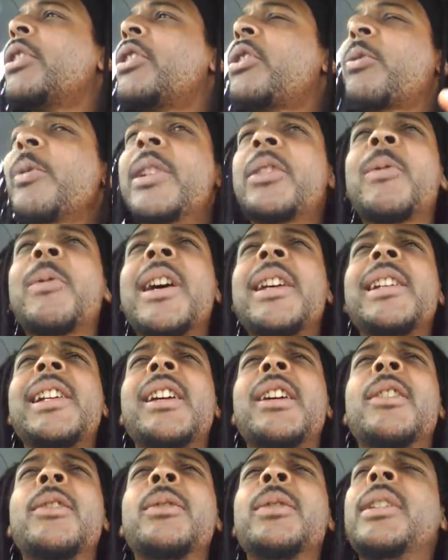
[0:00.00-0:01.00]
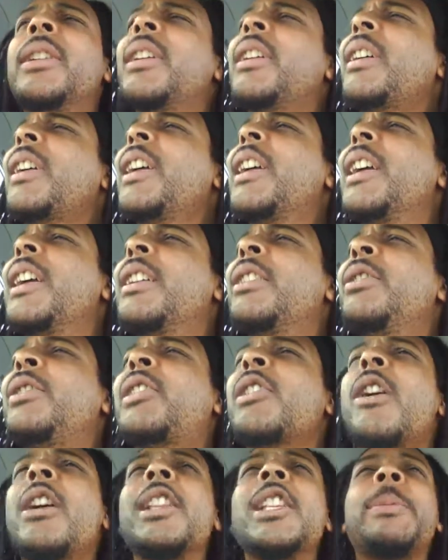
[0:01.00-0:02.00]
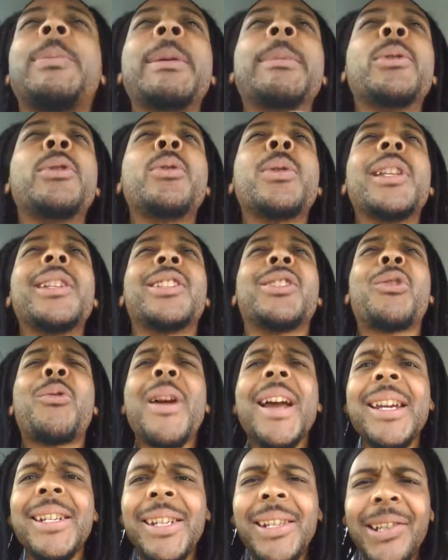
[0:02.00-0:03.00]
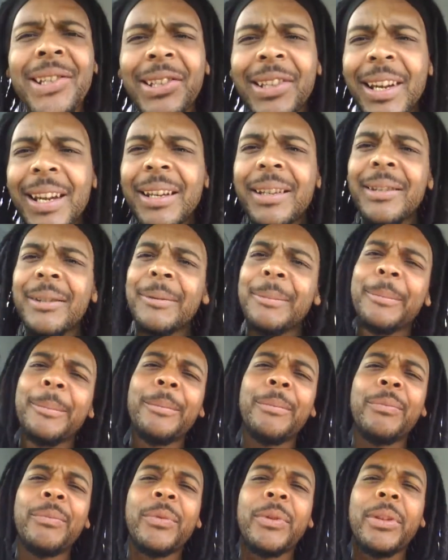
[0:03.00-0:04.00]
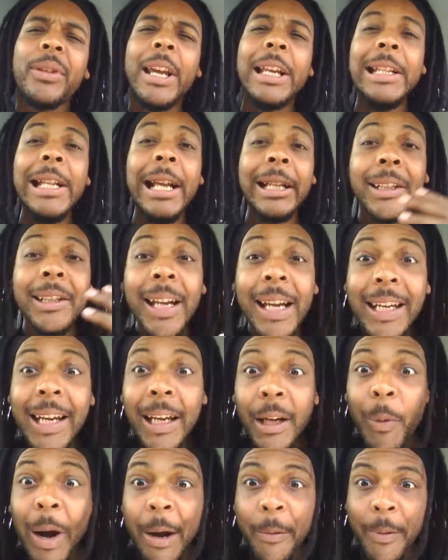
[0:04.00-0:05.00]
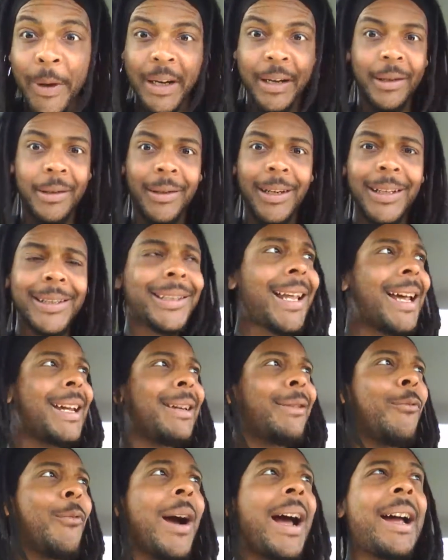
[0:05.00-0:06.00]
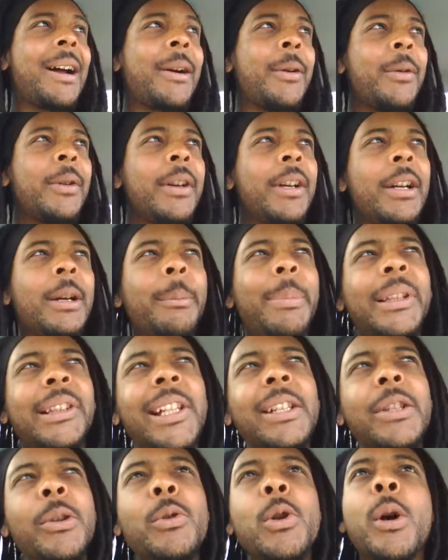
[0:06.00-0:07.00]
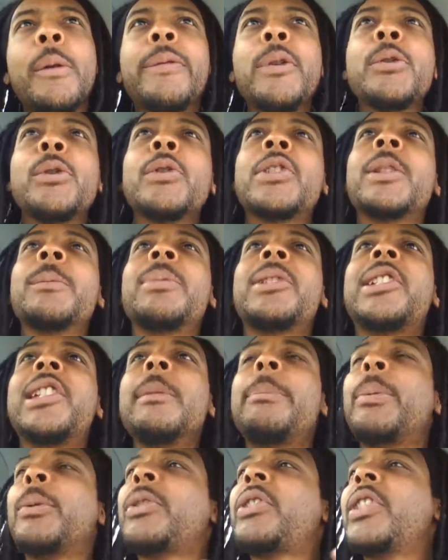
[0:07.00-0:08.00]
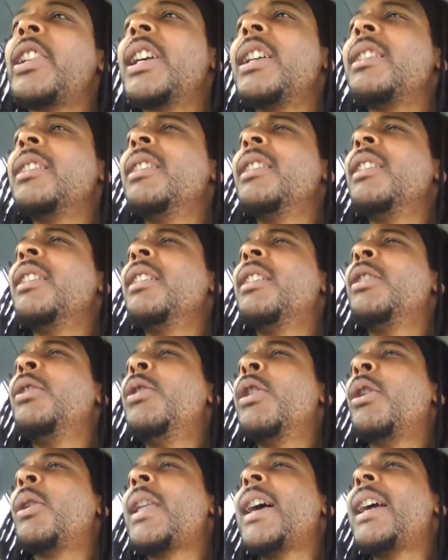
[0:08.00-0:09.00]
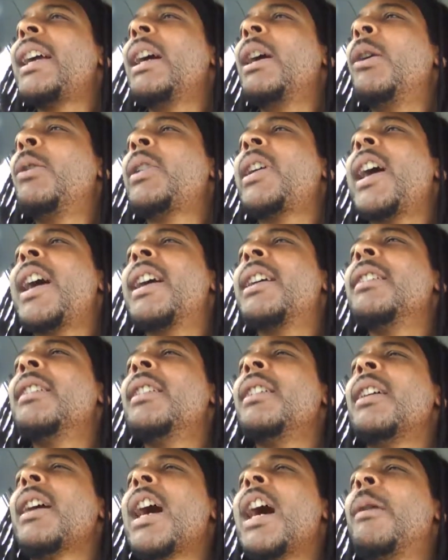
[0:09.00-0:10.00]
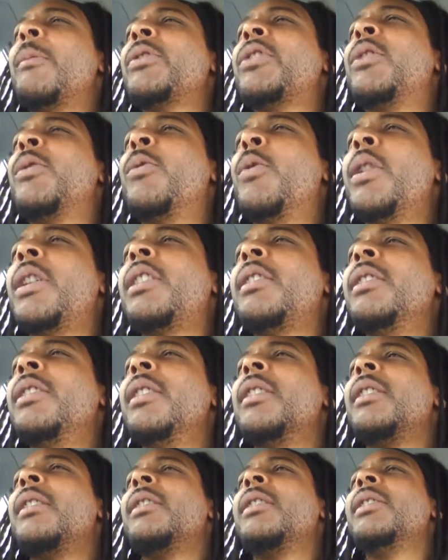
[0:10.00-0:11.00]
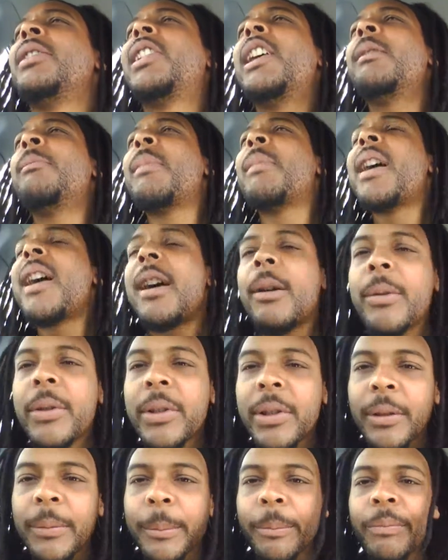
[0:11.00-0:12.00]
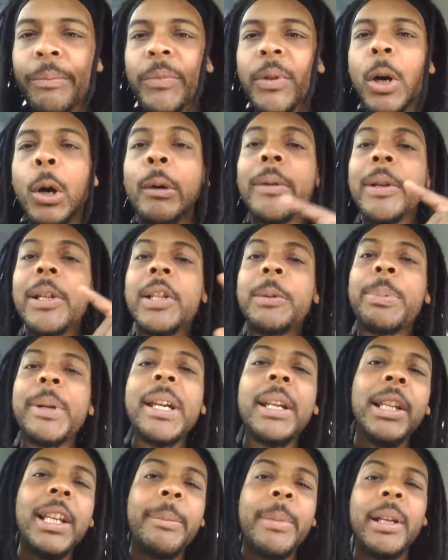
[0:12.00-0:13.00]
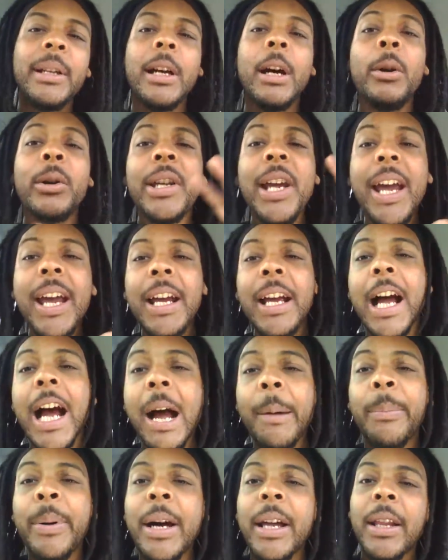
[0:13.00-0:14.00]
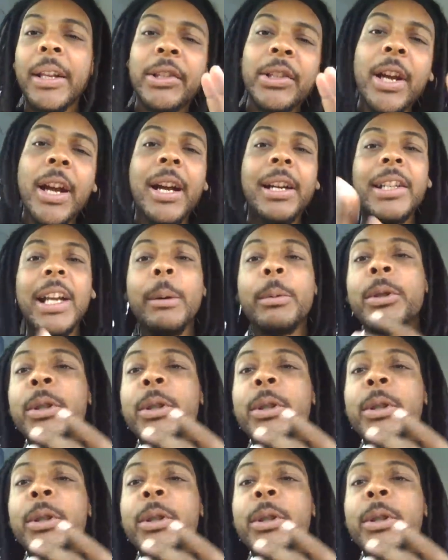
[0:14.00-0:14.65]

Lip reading: the streets right now, and you see all these people doing this crazy shit, and they get away with it. It's like, wow. But then, if you do some simple shit, like, okay, I was going 10 miles over the speed limit. Okay, I apologize. I